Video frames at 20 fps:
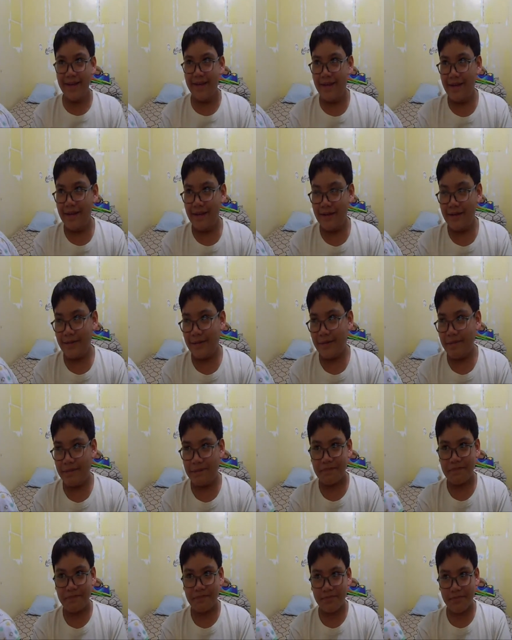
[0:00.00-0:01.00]
I like
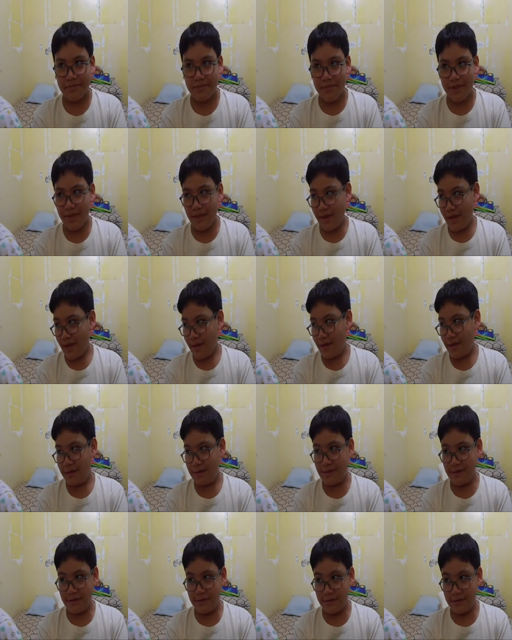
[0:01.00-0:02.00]
that movie, but
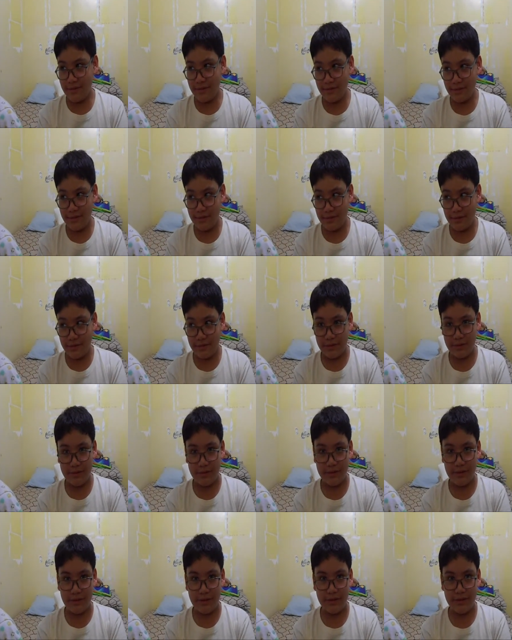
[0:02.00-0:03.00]
this movie, his
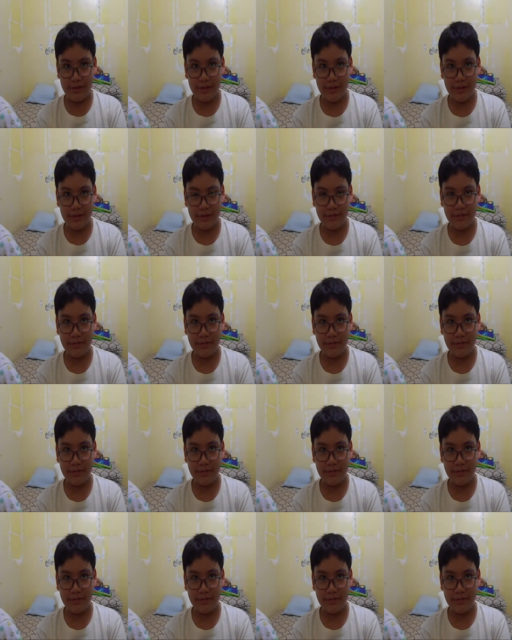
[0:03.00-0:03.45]
acting